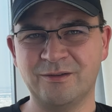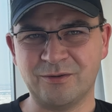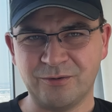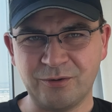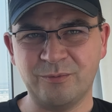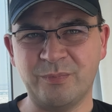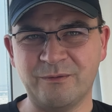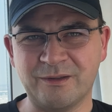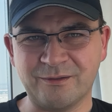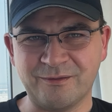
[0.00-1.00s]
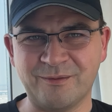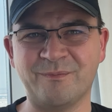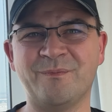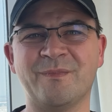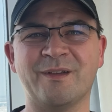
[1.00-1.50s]
So don't be one of
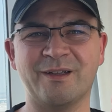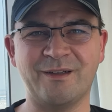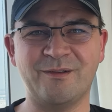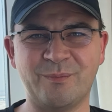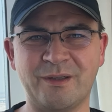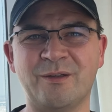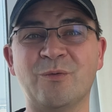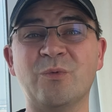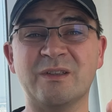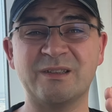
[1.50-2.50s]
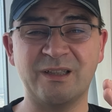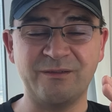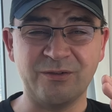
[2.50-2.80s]
them. Have a pen, will save